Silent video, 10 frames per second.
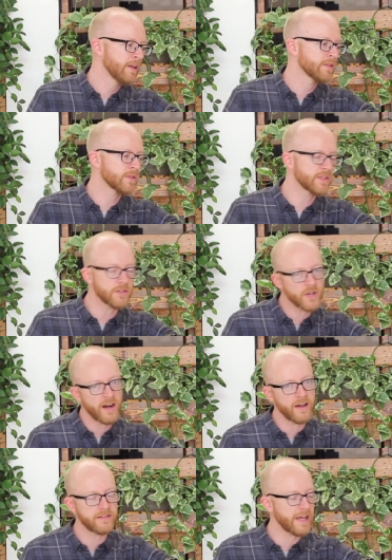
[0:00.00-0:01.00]
So still trying
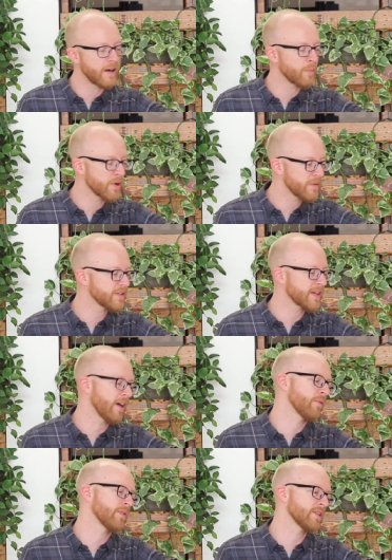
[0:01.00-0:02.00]
to hunt down a perfect
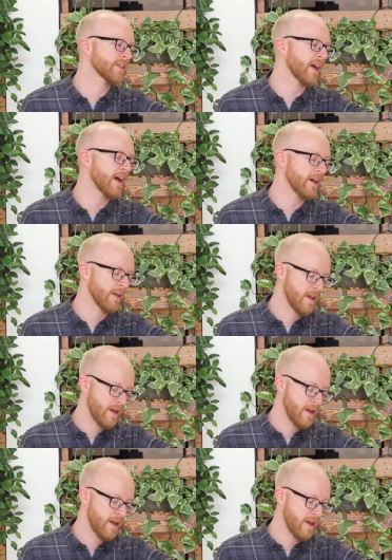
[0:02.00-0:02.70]
scale for this guy,